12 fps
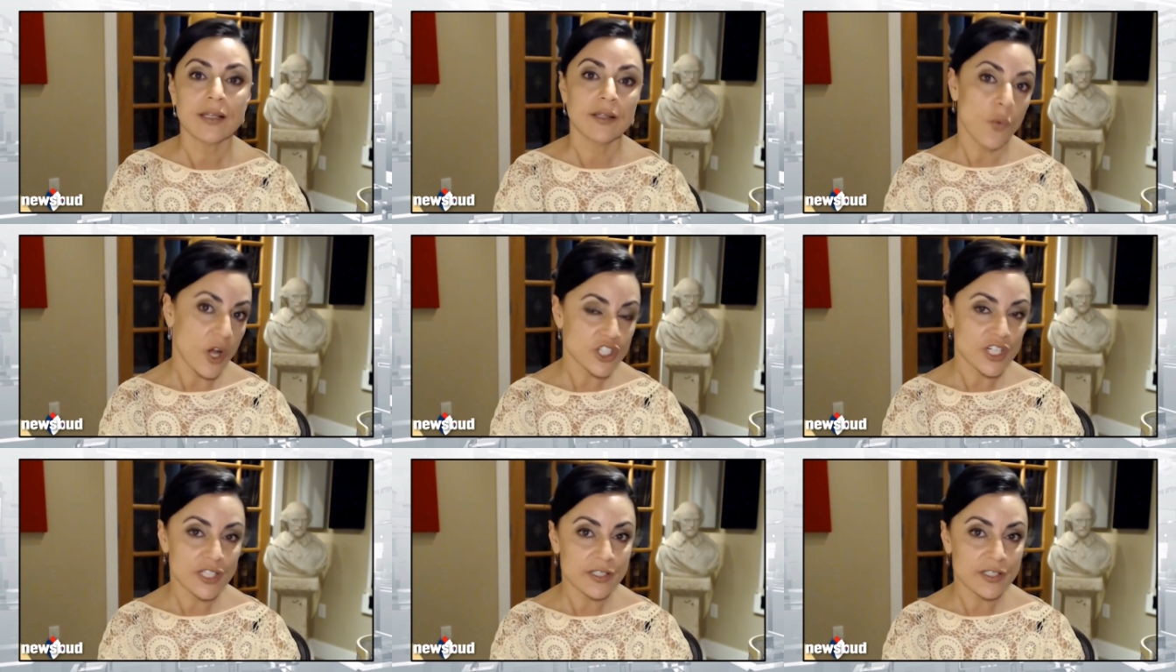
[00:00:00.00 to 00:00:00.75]
in the
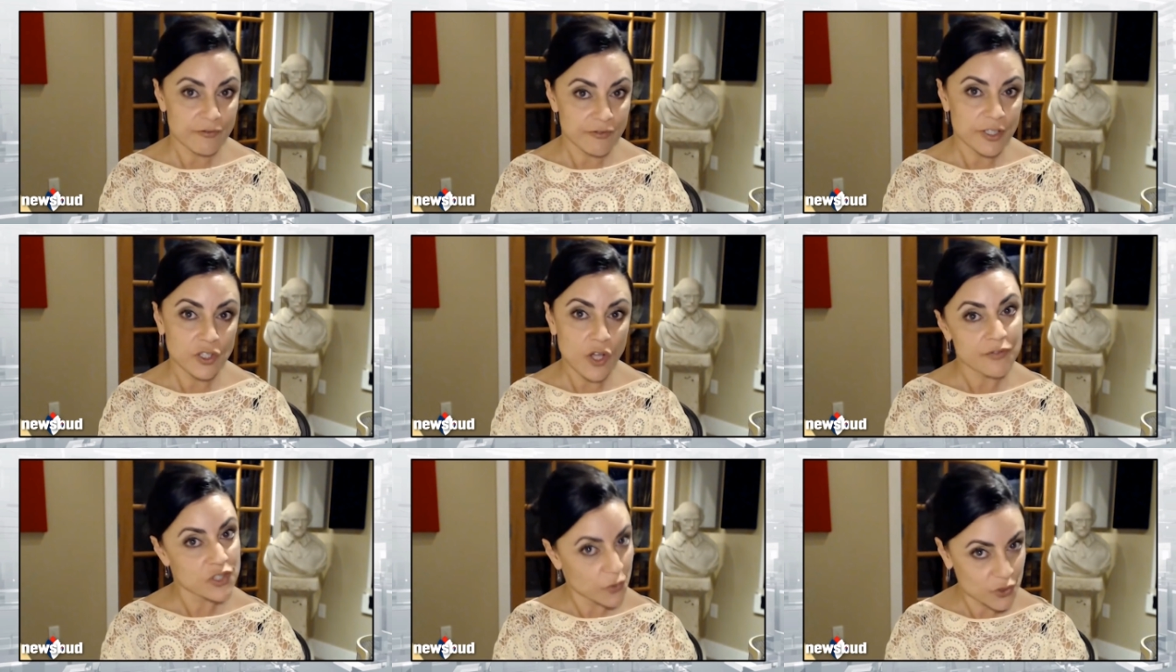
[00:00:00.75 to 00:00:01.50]
Washington field
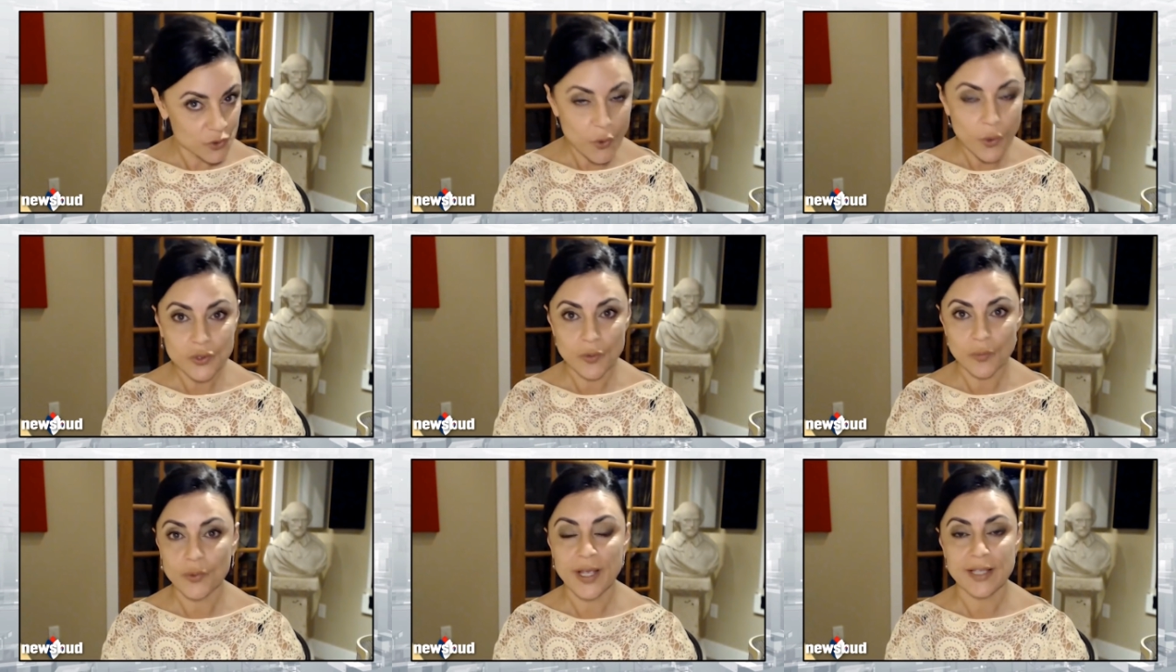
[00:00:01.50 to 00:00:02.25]
office was
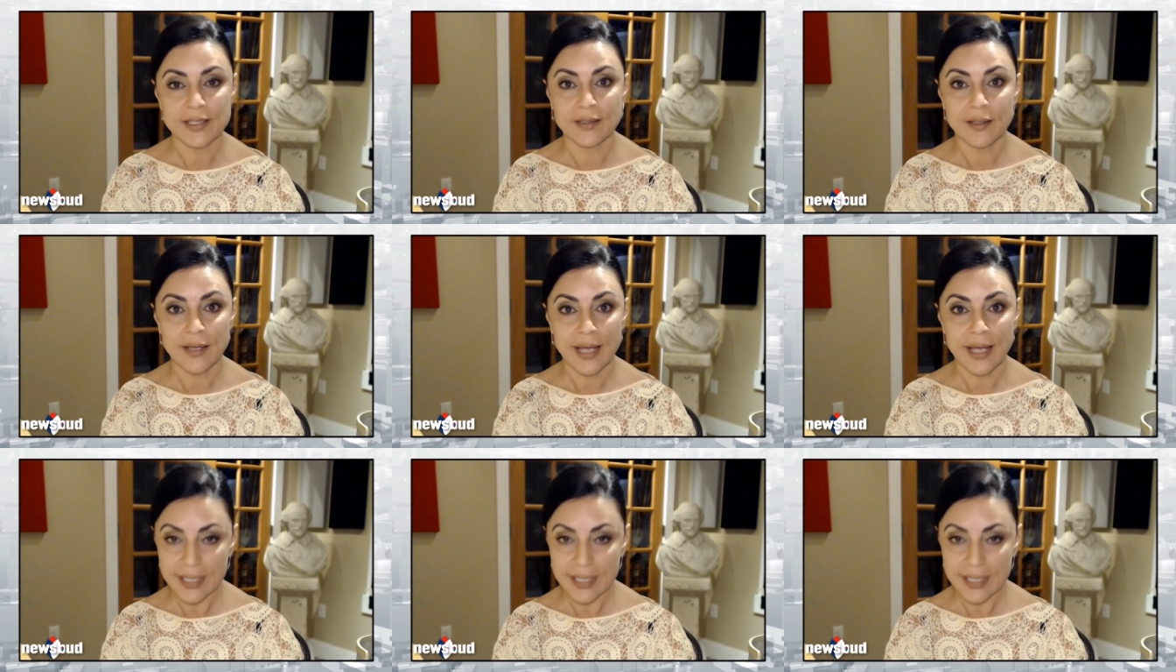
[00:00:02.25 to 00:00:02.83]
also present,